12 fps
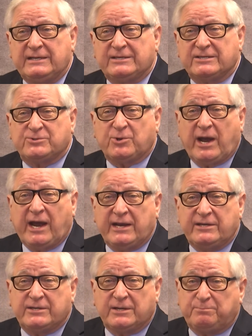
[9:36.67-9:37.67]
to
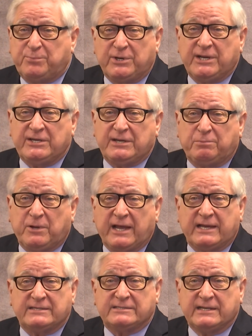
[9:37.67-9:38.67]
try to put into
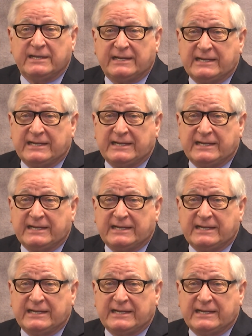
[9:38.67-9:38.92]
place